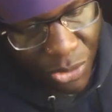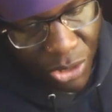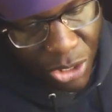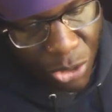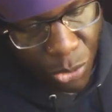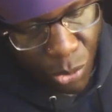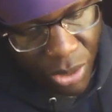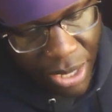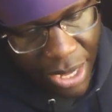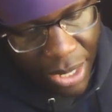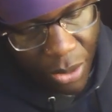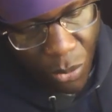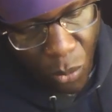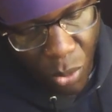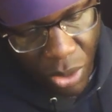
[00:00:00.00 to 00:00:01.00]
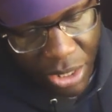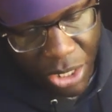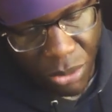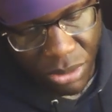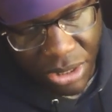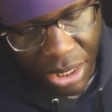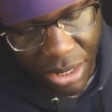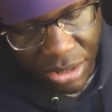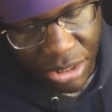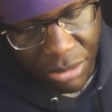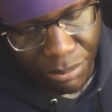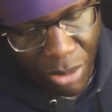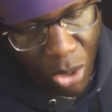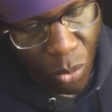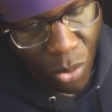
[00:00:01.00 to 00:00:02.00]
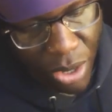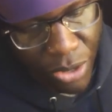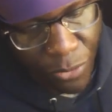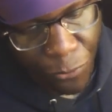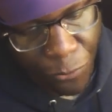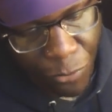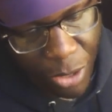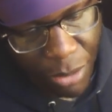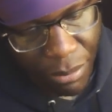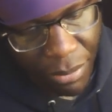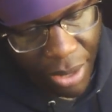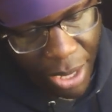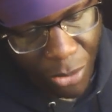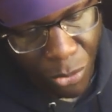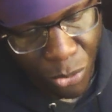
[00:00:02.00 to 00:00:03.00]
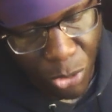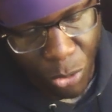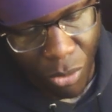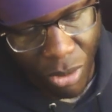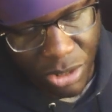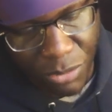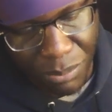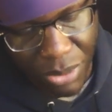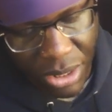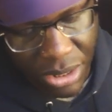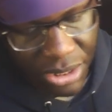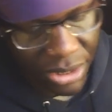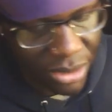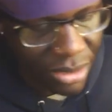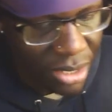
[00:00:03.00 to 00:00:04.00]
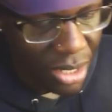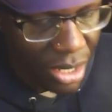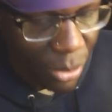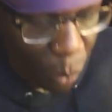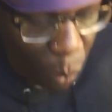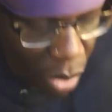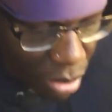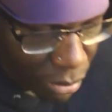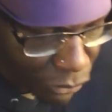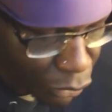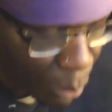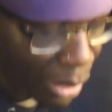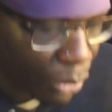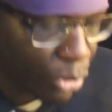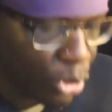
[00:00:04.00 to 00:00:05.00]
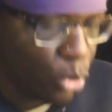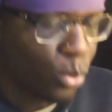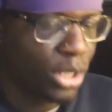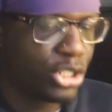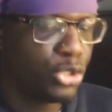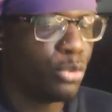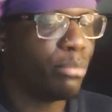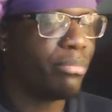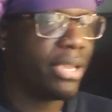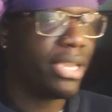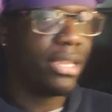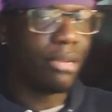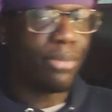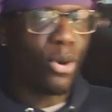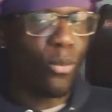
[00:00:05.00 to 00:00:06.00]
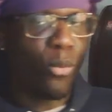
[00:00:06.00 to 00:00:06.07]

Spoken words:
for the Q&A, what can you tell us about where you're from and who you are as a person? Where I'm from, I don't know what you mean